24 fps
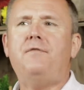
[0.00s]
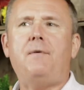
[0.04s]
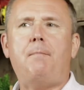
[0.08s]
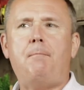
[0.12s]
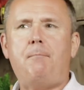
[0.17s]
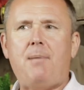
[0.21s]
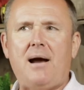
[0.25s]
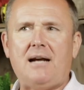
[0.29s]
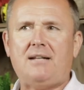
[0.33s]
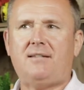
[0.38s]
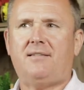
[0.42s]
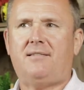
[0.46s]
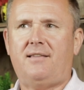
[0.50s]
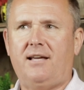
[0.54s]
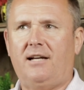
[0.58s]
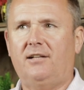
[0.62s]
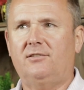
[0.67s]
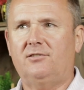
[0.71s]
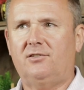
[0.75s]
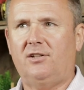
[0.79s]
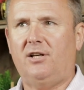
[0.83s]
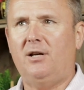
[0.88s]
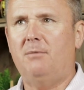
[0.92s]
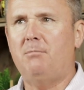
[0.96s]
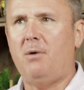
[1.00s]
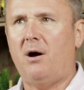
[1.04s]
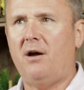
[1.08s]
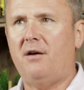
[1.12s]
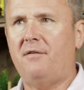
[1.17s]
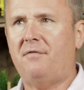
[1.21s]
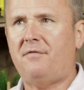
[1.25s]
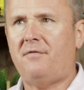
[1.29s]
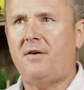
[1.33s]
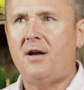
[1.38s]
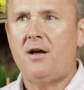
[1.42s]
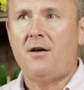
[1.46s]
of the bad things that you
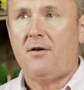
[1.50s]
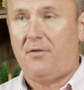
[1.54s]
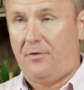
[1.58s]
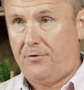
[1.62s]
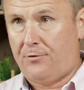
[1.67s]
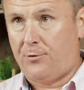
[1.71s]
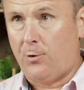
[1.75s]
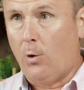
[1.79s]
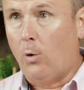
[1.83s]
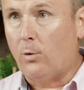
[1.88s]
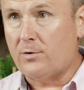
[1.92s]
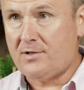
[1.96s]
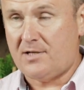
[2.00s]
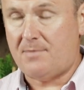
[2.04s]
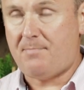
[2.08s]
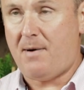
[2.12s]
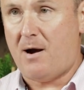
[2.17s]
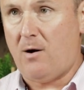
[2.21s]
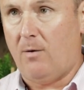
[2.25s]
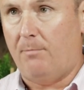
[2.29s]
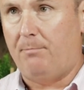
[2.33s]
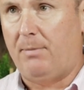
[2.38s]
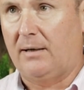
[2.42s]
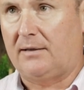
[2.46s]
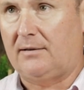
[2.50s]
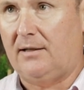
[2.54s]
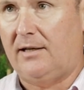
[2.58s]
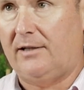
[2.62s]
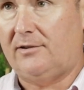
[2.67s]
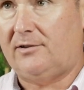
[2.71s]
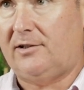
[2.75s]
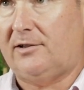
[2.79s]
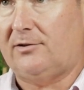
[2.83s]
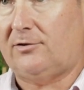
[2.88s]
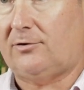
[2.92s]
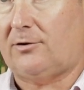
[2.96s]
might have thought about
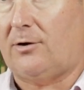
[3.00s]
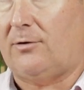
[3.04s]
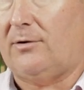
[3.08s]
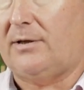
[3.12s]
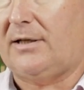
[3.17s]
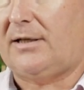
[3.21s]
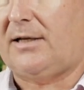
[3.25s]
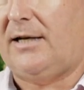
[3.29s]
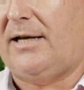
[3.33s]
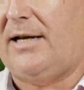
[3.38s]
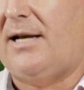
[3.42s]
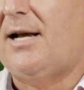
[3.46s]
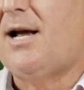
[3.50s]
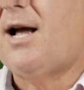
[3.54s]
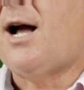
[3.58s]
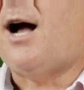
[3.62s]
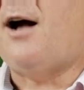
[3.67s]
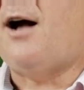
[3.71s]
Buddleias historically,